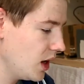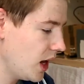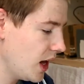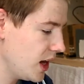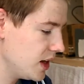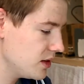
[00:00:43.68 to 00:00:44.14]

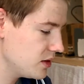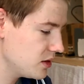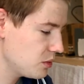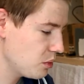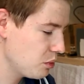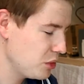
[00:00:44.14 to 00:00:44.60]
And
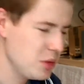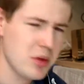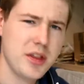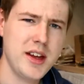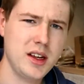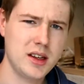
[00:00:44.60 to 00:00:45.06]
people
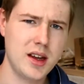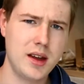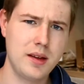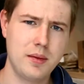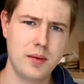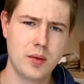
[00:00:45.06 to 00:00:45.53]
think
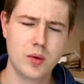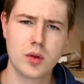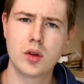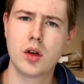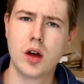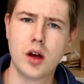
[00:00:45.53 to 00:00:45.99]
that
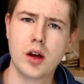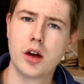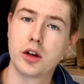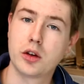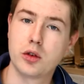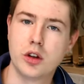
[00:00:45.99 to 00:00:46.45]

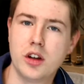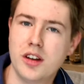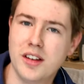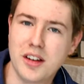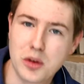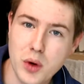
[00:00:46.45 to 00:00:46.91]

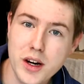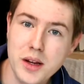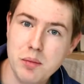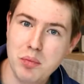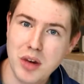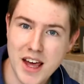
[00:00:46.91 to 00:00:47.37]

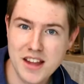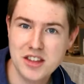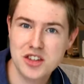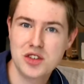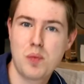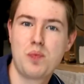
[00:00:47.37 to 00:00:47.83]
aquarium
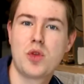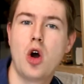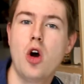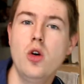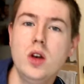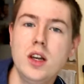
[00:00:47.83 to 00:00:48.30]
plants
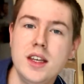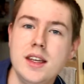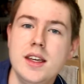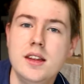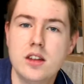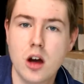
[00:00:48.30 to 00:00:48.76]
only
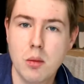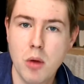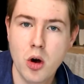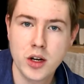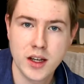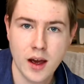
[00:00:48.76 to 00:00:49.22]
eat the
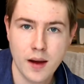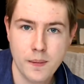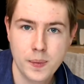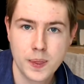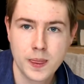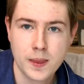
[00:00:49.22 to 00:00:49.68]
ammonia.
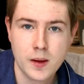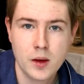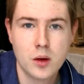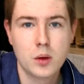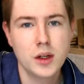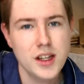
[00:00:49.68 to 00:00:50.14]

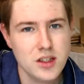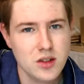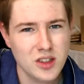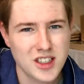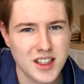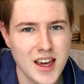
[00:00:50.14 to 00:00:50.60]
Well, that's
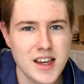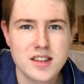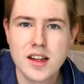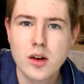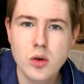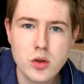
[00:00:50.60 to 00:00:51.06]
not the case.
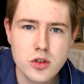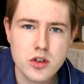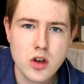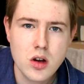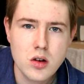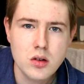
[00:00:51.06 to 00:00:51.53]
They
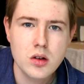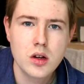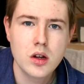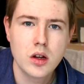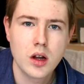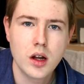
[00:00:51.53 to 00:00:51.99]
also
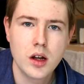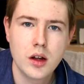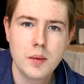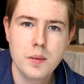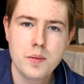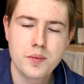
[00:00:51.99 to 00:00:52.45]

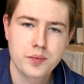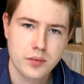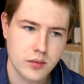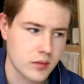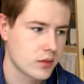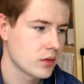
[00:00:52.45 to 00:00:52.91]

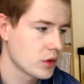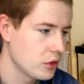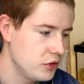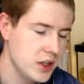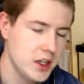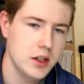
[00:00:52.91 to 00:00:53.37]

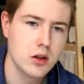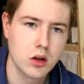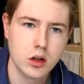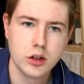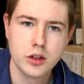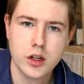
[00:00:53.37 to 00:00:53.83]
feed
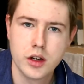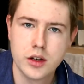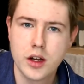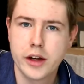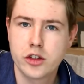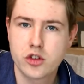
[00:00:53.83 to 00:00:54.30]
on the
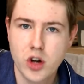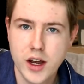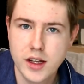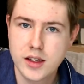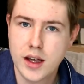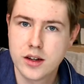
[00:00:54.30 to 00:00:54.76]

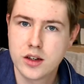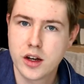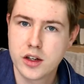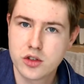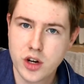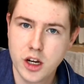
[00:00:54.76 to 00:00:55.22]
nitrite and the
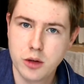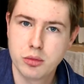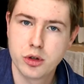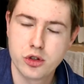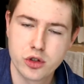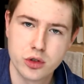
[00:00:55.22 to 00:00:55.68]
nitrate
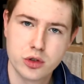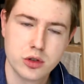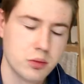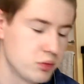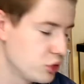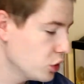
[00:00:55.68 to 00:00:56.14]

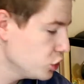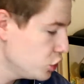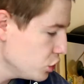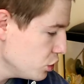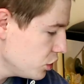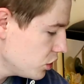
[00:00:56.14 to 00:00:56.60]

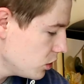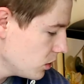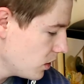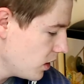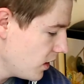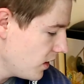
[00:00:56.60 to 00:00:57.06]
produced
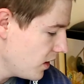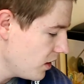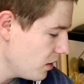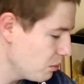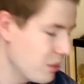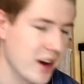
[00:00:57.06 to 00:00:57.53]

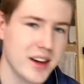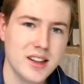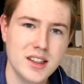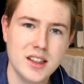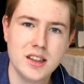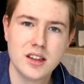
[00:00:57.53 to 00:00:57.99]
by
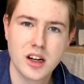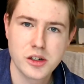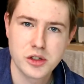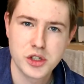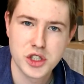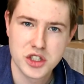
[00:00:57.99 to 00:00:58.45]
the
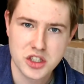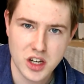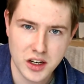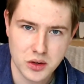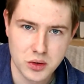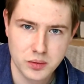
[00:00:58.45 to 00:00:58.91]
nitrogen
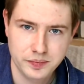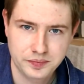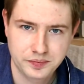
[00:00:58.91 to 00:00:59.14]
cycle.